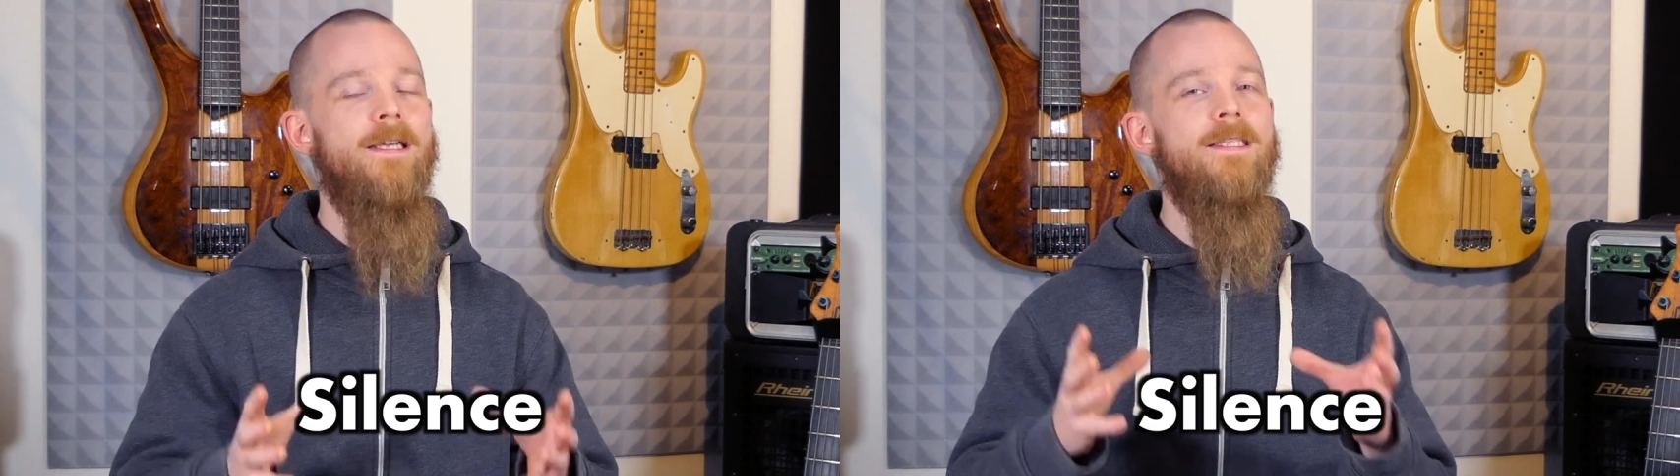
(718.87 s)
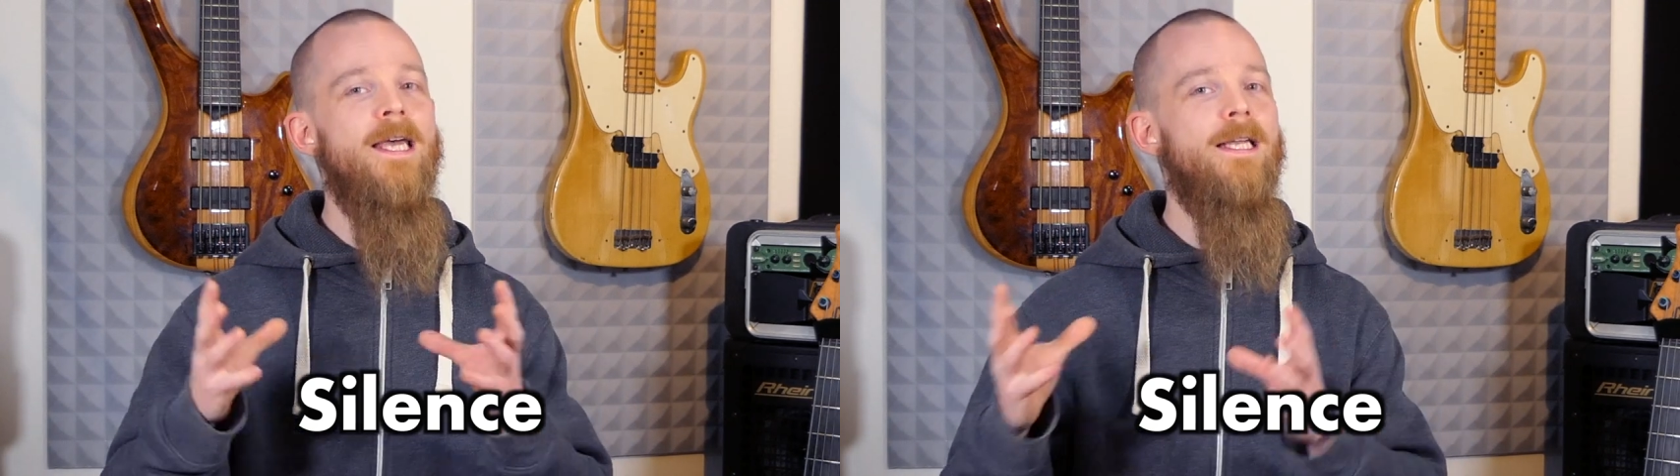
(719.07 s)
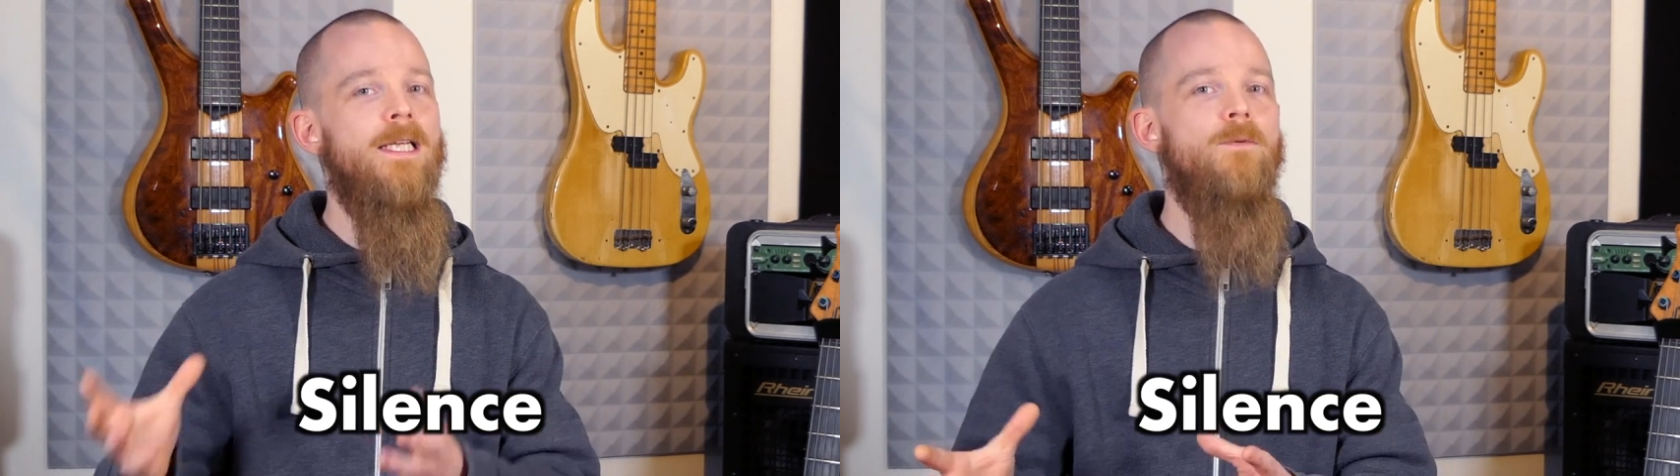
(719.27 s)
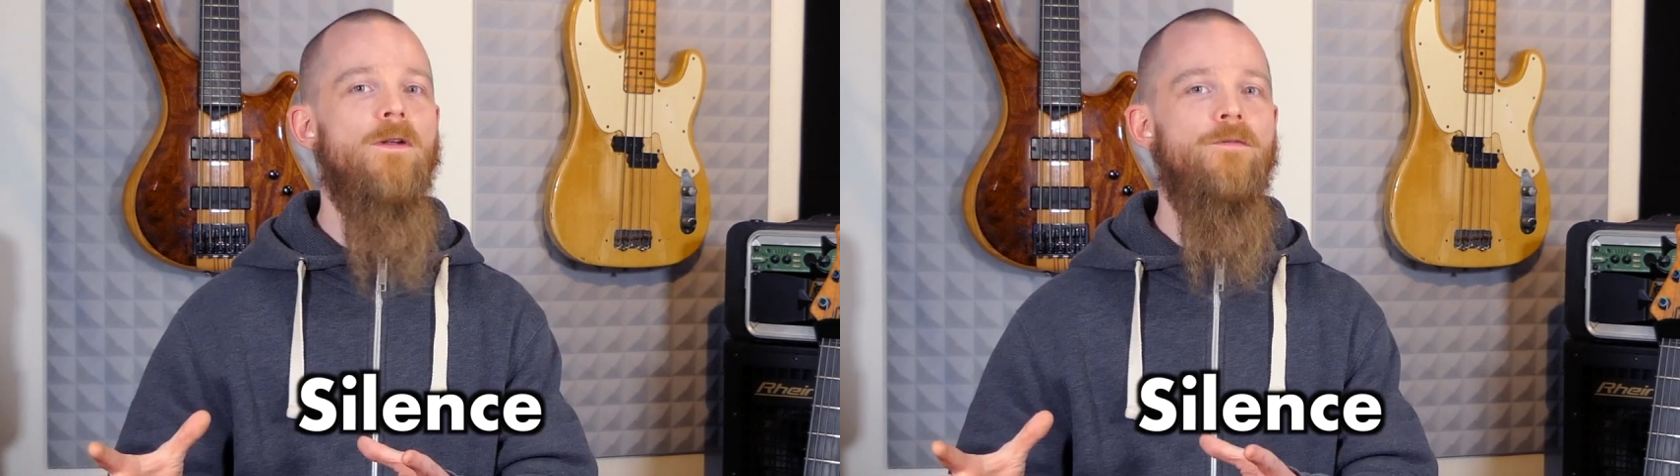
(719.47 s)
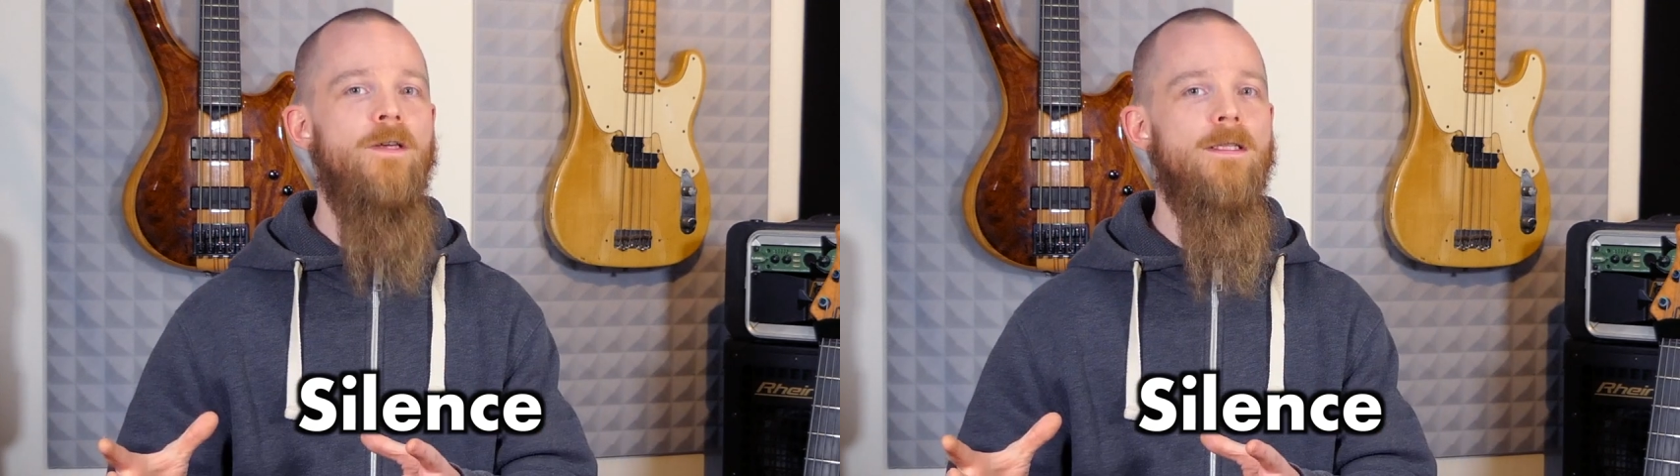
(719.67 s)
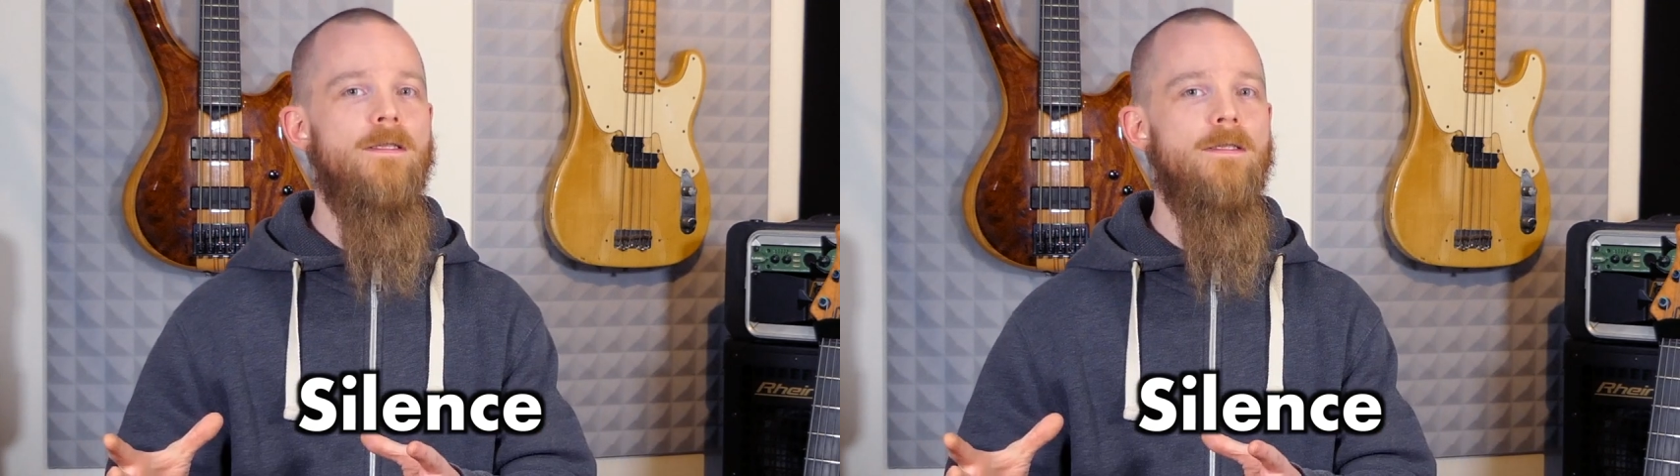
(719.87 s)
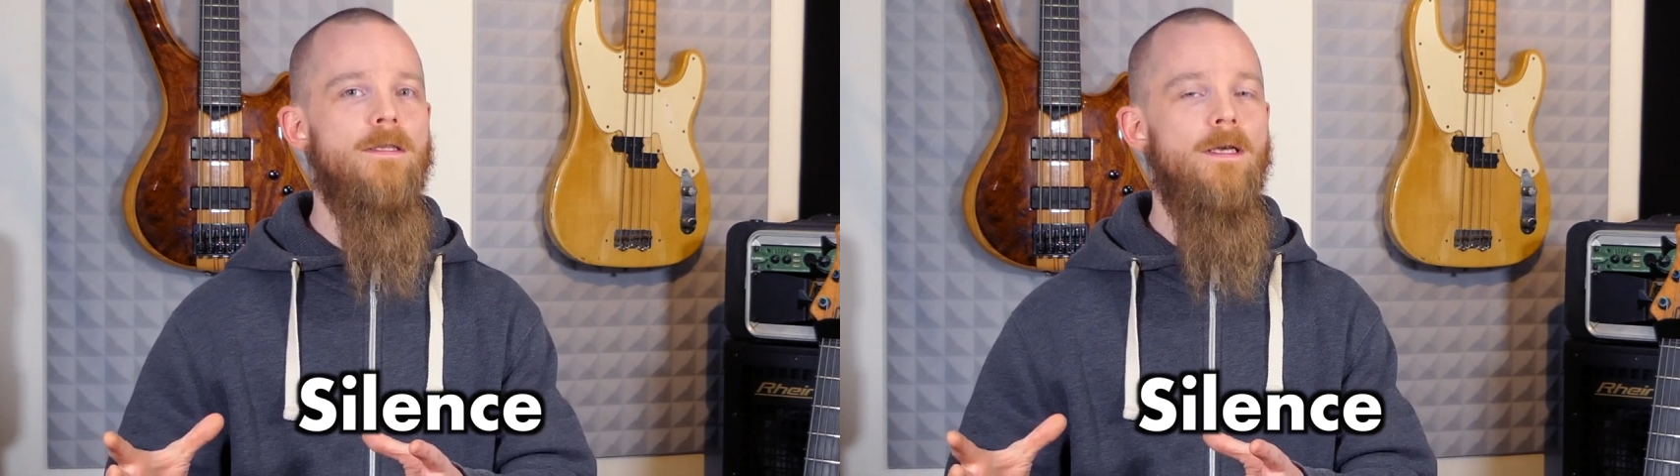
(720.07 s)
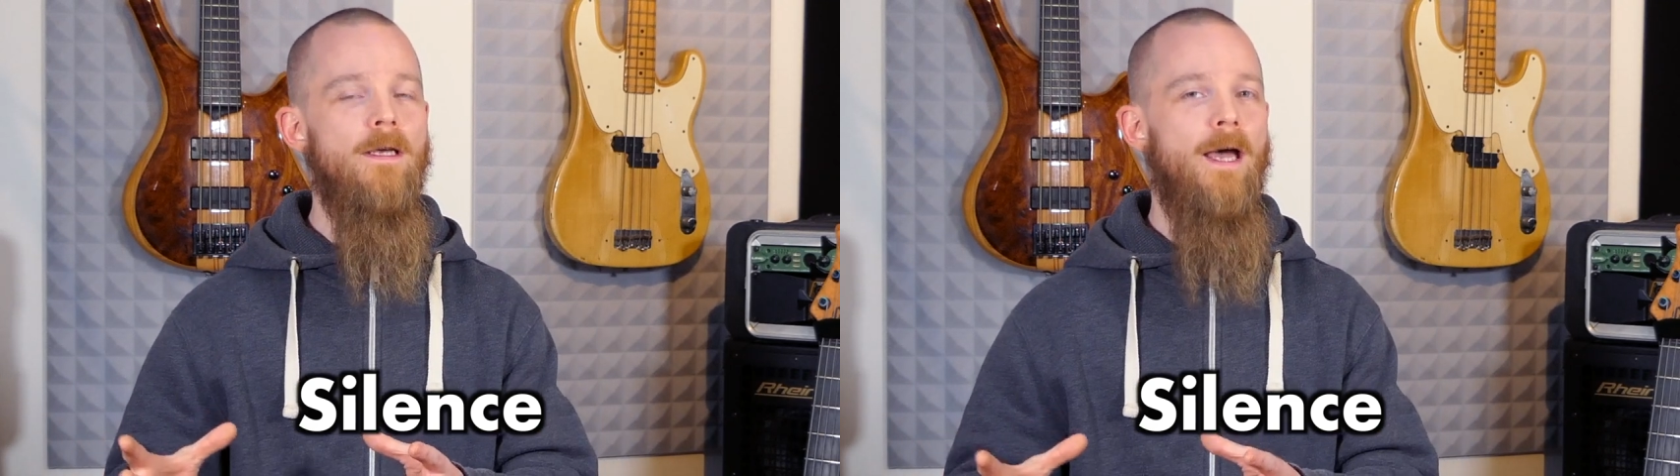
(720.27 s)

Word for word: exactly what fits